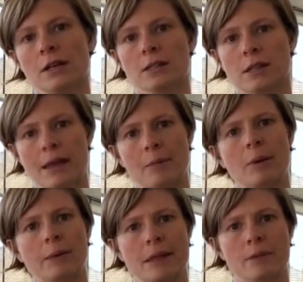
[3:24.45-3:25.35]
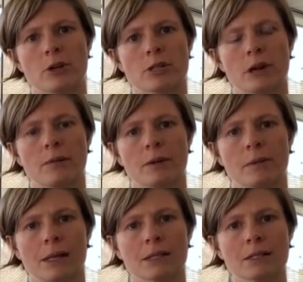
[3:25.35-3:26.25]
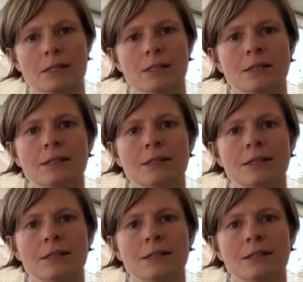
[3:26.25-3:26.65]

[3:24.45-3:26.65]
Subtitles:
So they're probably the most common ones.